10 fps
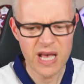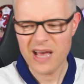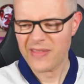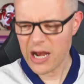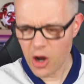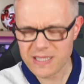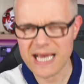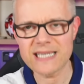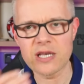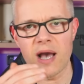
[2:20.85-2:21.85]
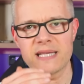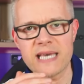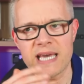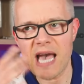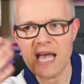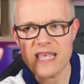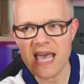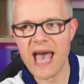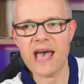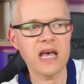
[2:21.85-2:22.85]
They're not exciting. And
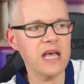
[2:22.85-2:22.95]
yet,